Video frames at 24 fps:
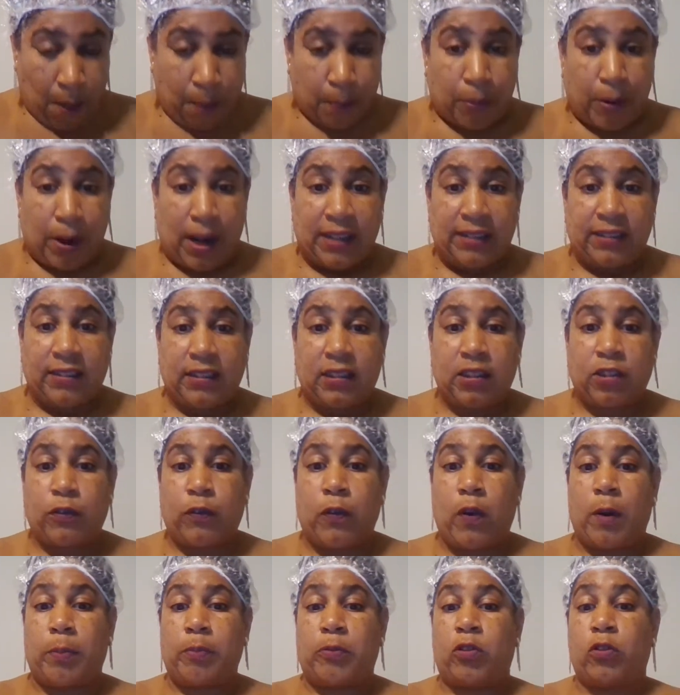process
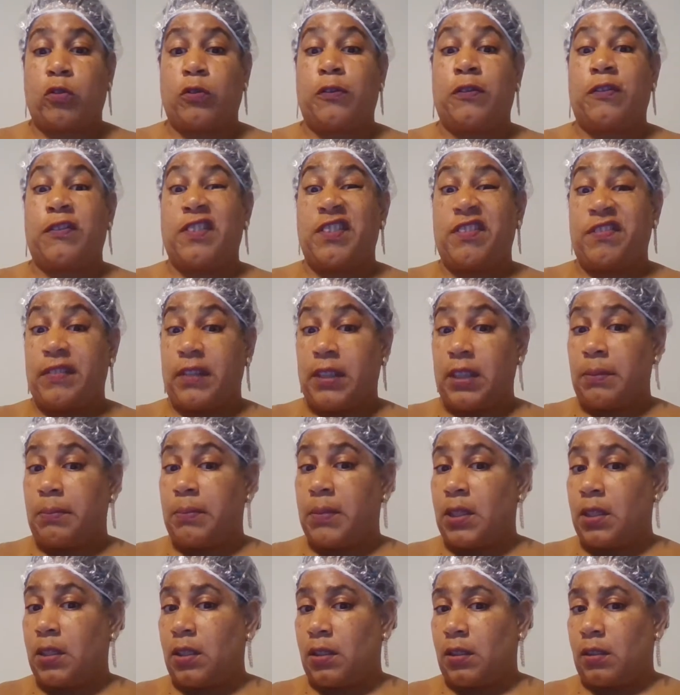for up to 50
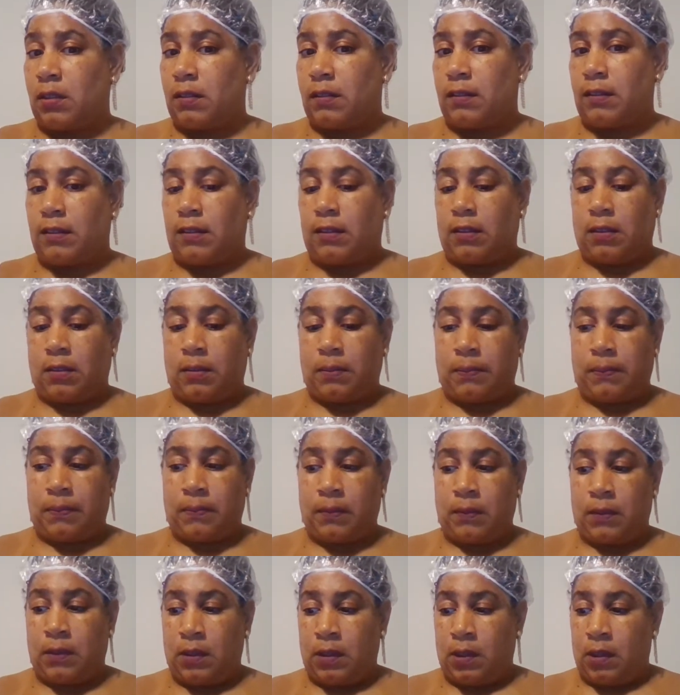minutes.
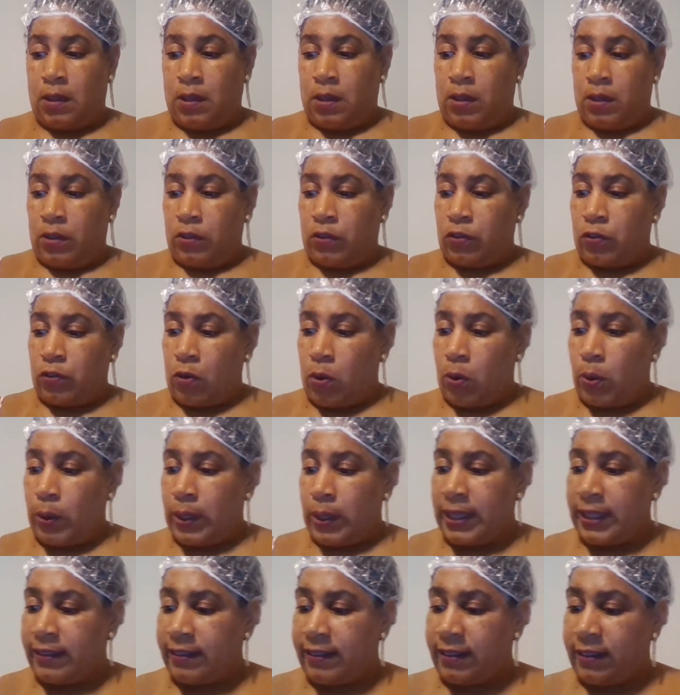So
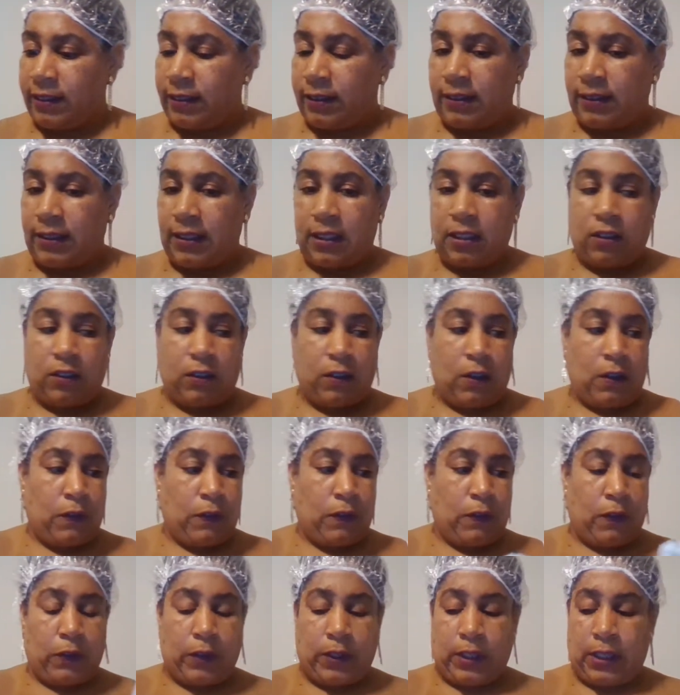it's
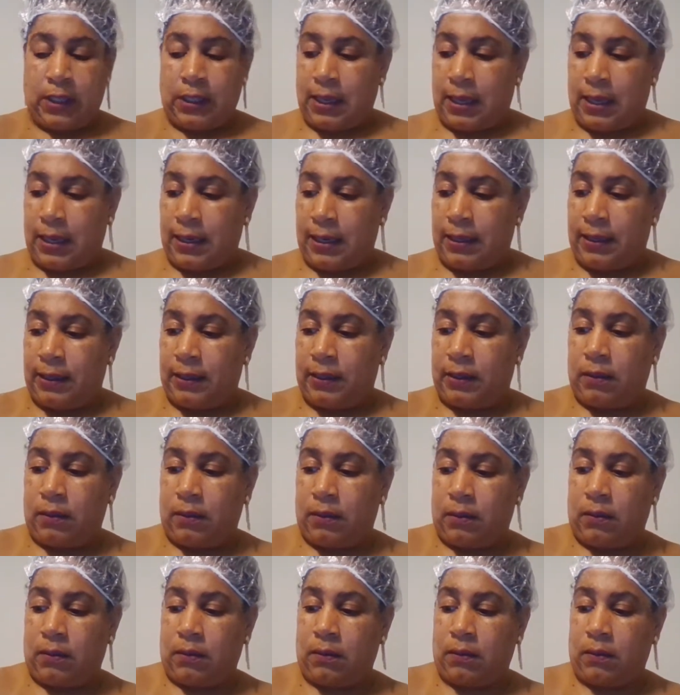6:49
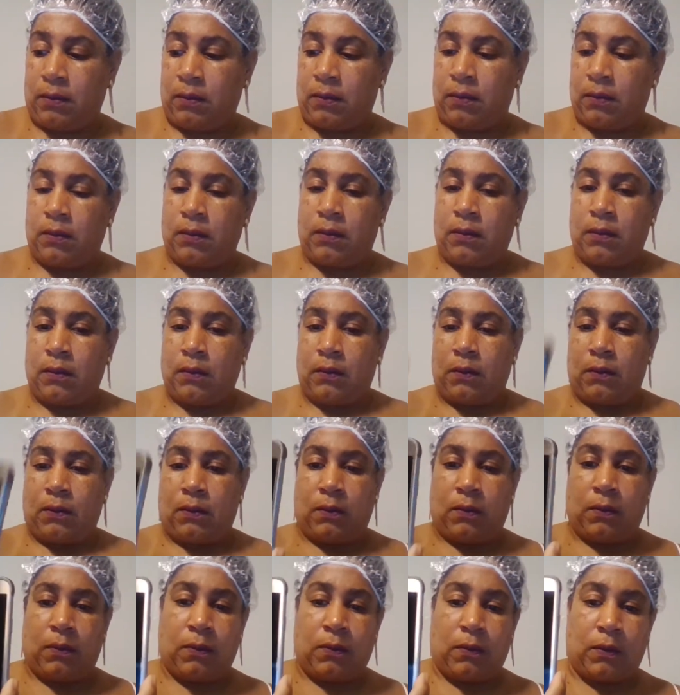
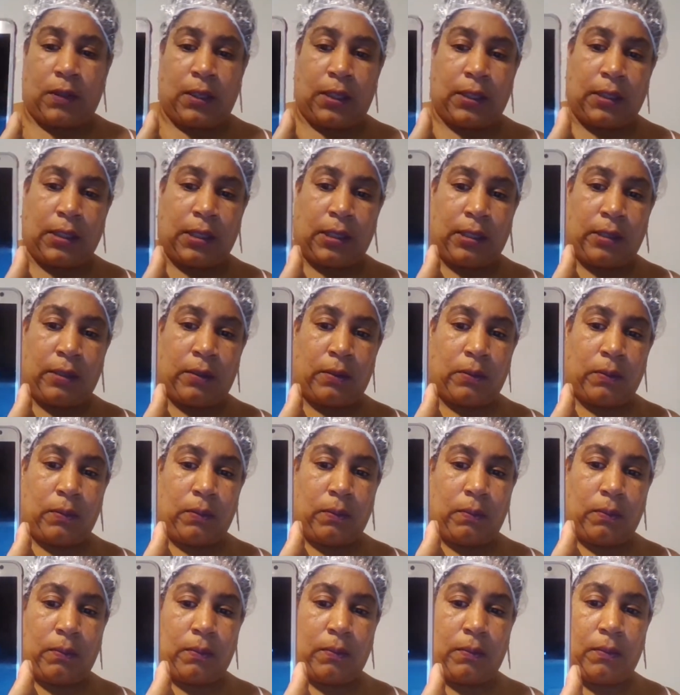right
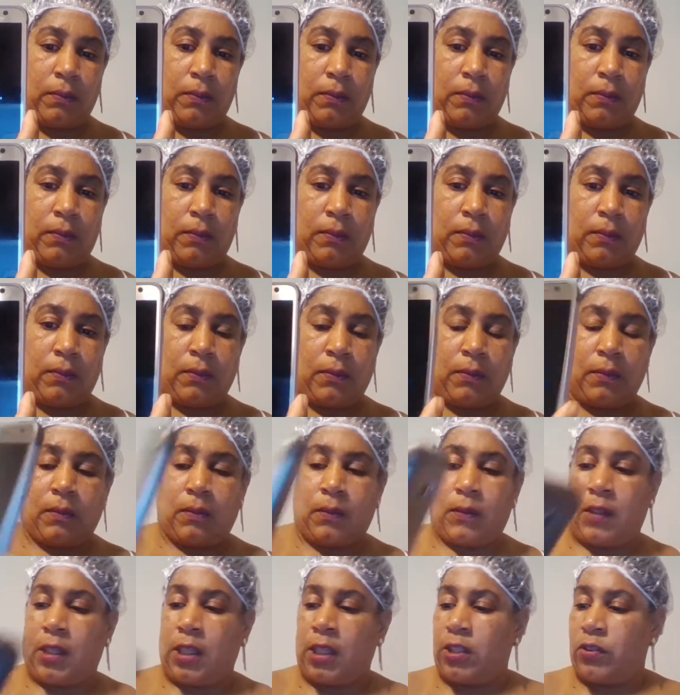now,
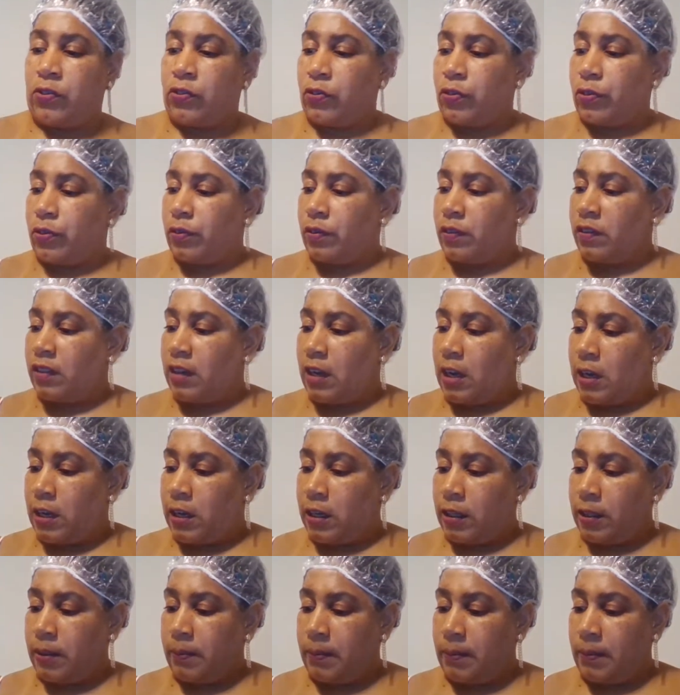Eastern
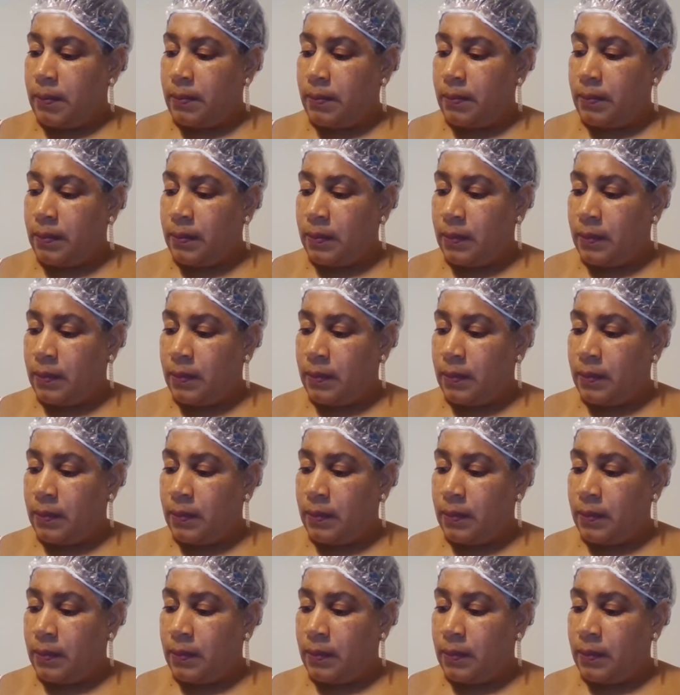time.